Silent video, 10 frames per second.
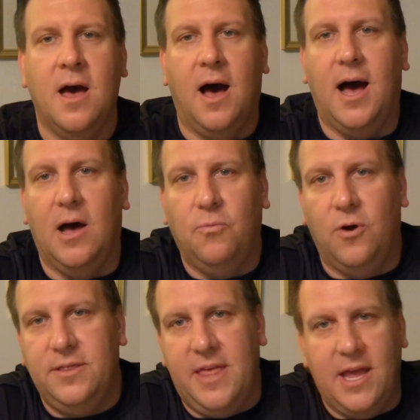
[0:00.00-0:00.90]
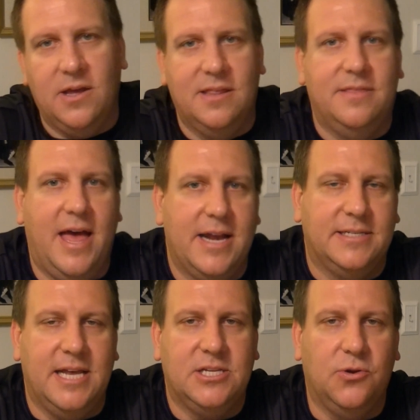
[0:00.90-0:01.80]
One thing that
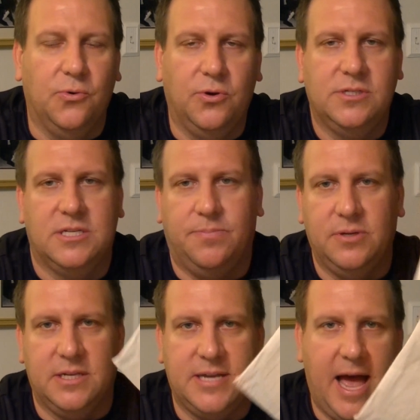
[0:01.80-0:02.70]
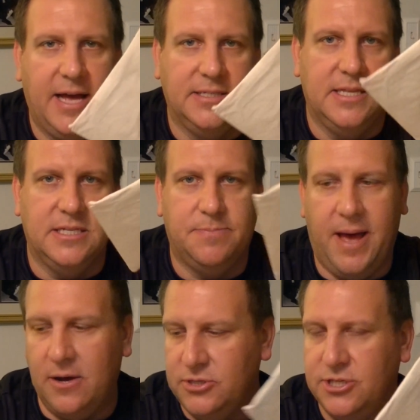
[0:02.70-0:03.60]
says in the rules is to put the tiles in this
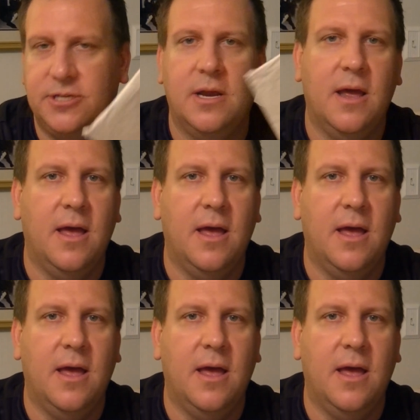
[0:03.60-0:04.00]
pouch.